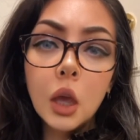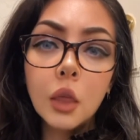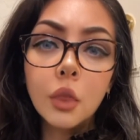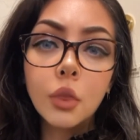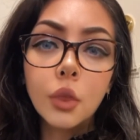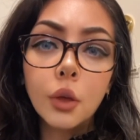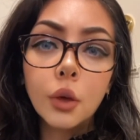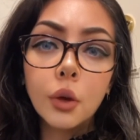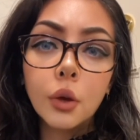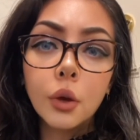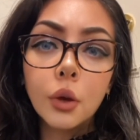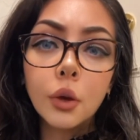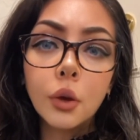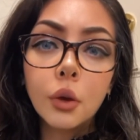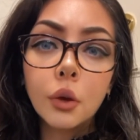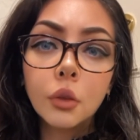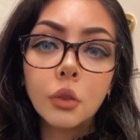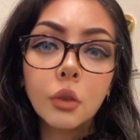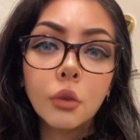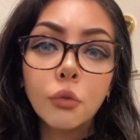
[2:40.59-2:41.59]

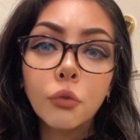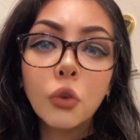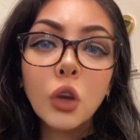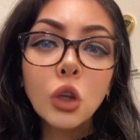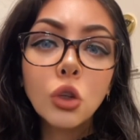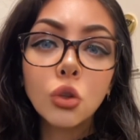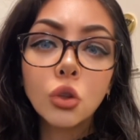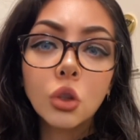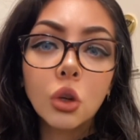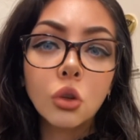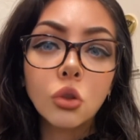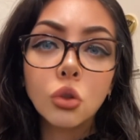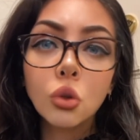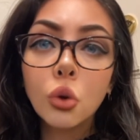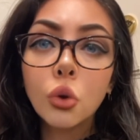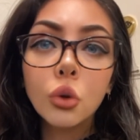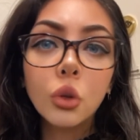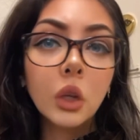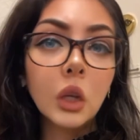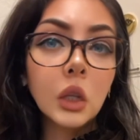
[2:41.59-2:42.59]
The features are
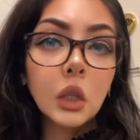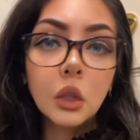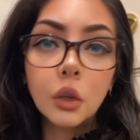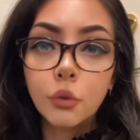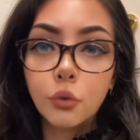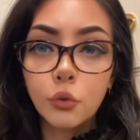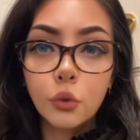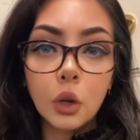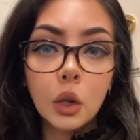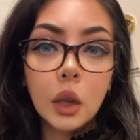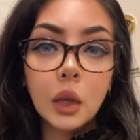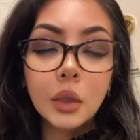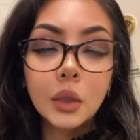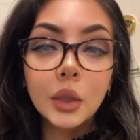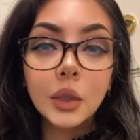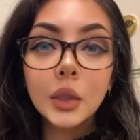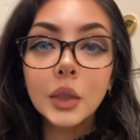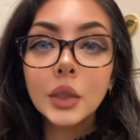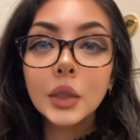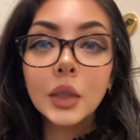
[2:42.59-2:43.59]
totally different. Like,
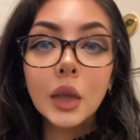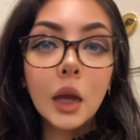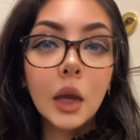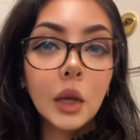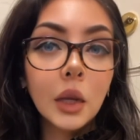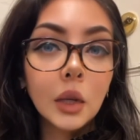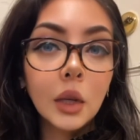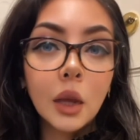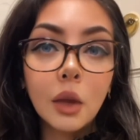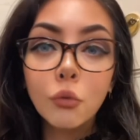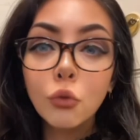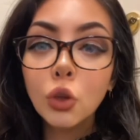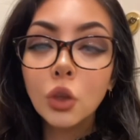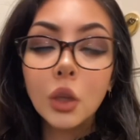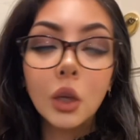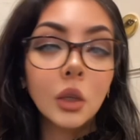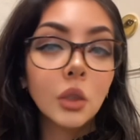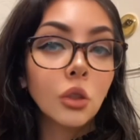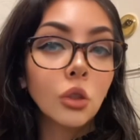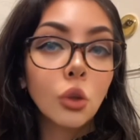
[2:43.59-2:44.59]
the design,
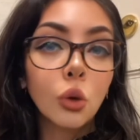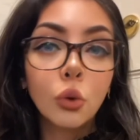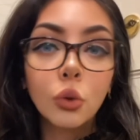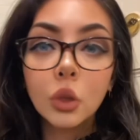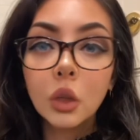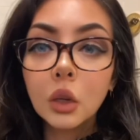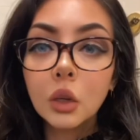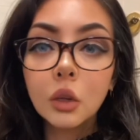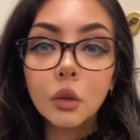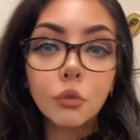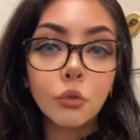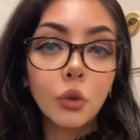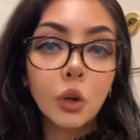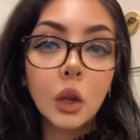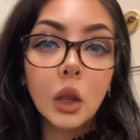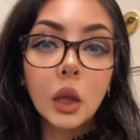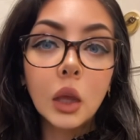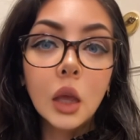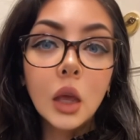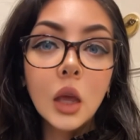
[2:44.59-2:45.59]
everything is totally different.
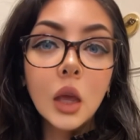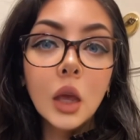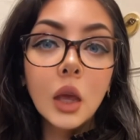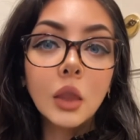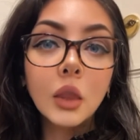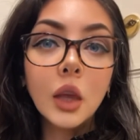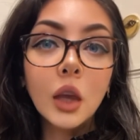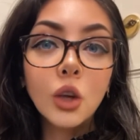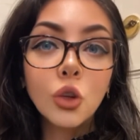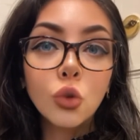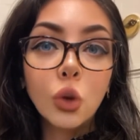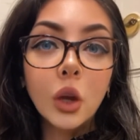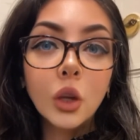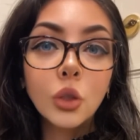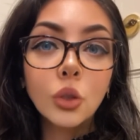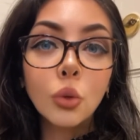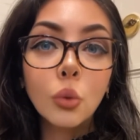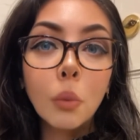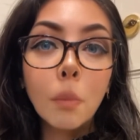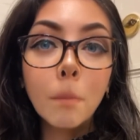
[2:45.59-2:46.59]
Like, they
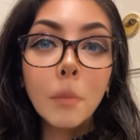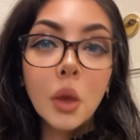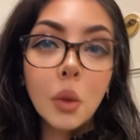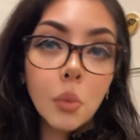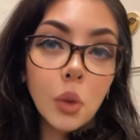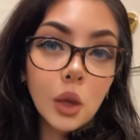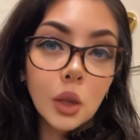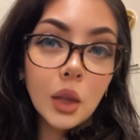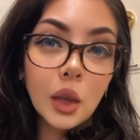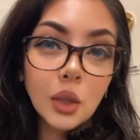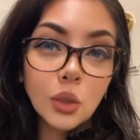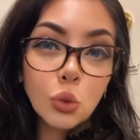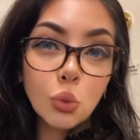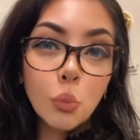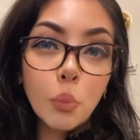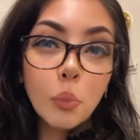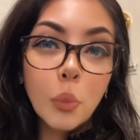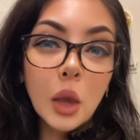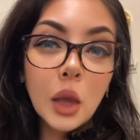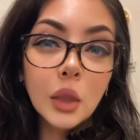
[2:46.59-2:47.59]
tried to mimic, like, to
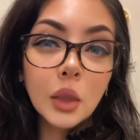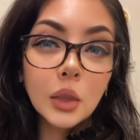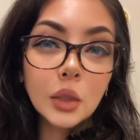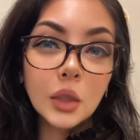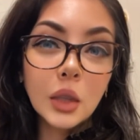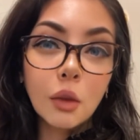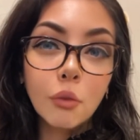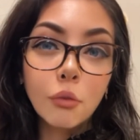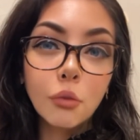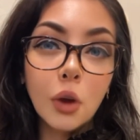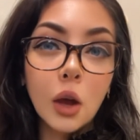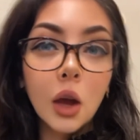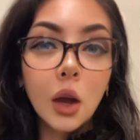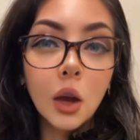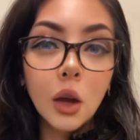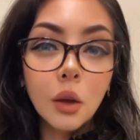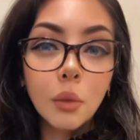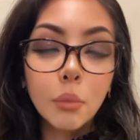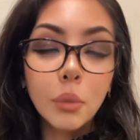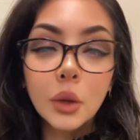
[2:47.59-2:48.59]
make the same
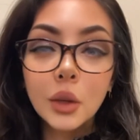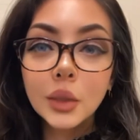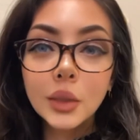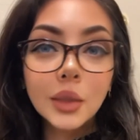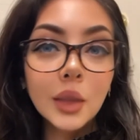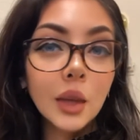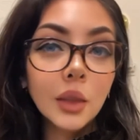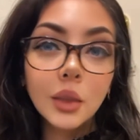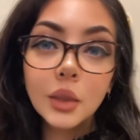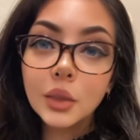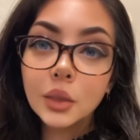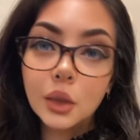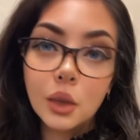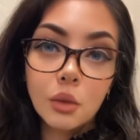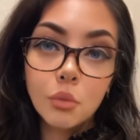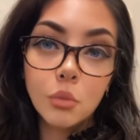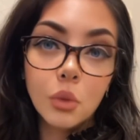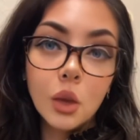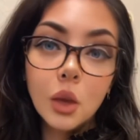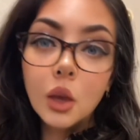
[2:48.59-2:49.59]
faja, but it's not the
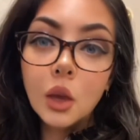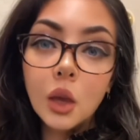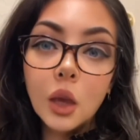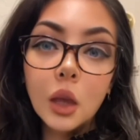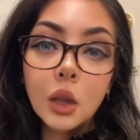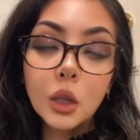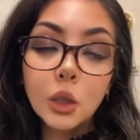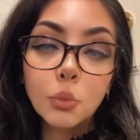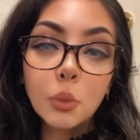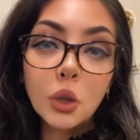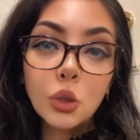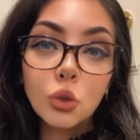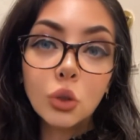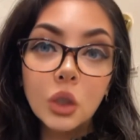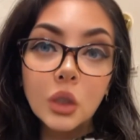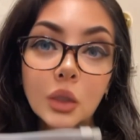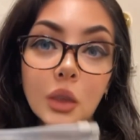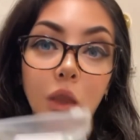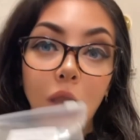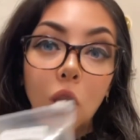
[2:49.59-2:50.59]
same. And
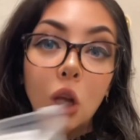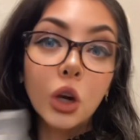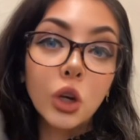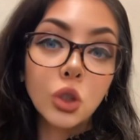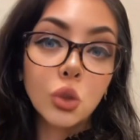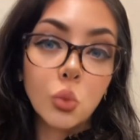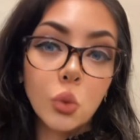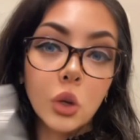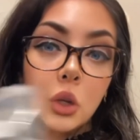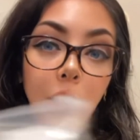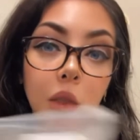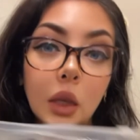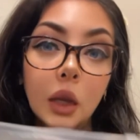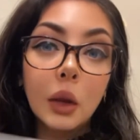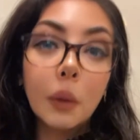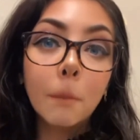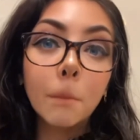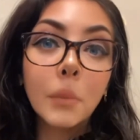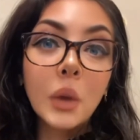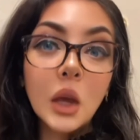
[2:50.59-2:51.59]
especially the large one, it's
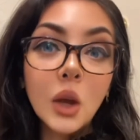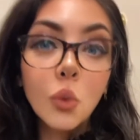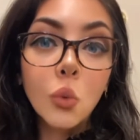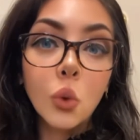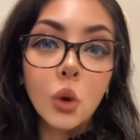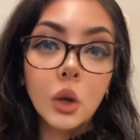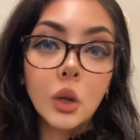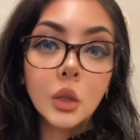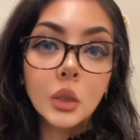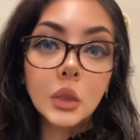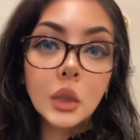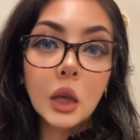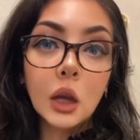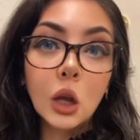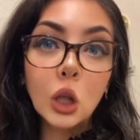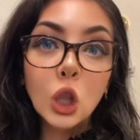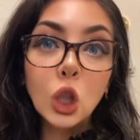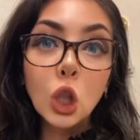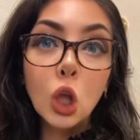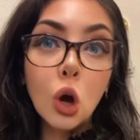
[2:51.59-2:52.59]
like a big one, it's like
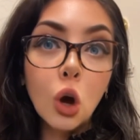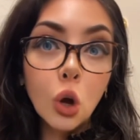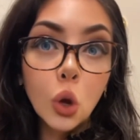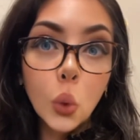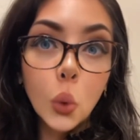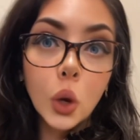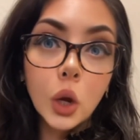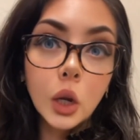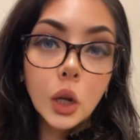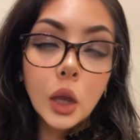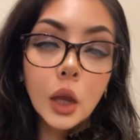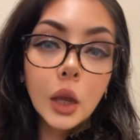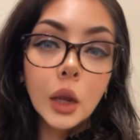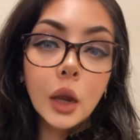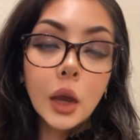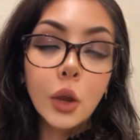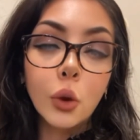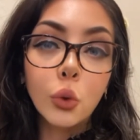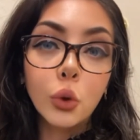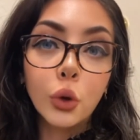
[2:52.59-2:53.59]
a long one, and
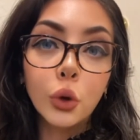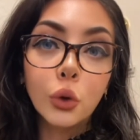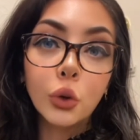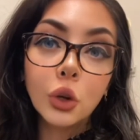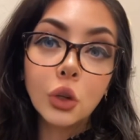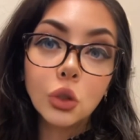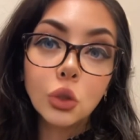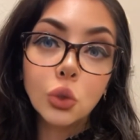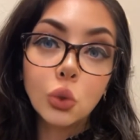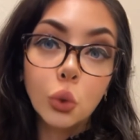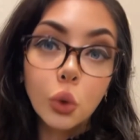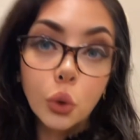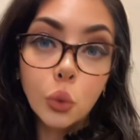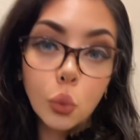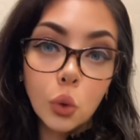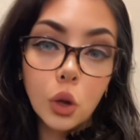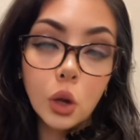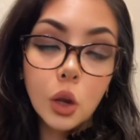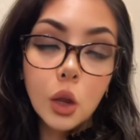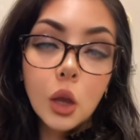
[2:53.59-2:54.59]
I order a short
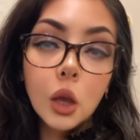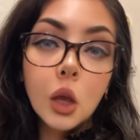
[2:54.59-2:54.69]
one.